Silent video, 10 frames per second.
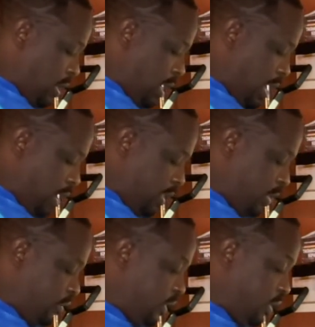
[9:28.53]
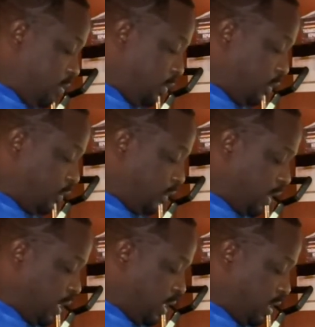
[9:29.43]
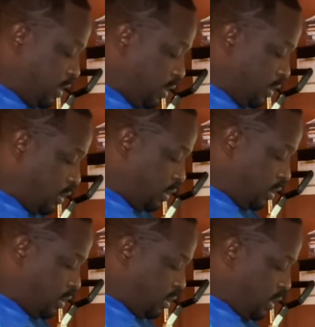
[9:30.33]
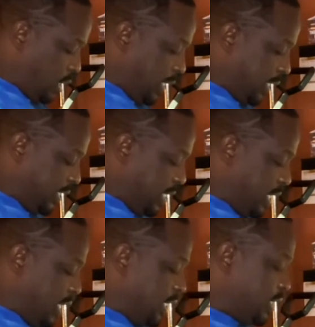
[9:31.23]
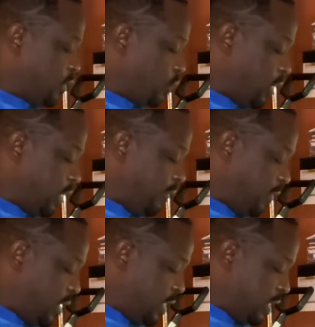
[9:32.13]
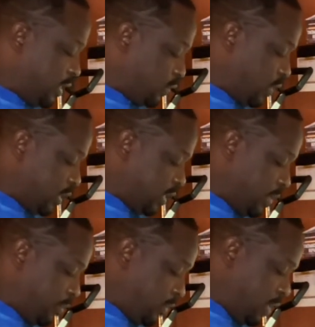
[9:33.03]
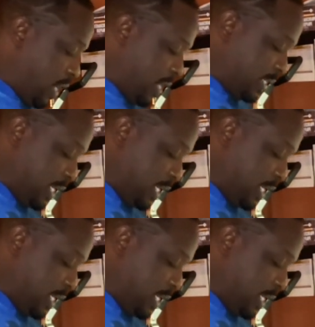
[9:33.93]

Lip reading: I'll let you see them both again. And like I said, this is really fun. This is really simple, you guys.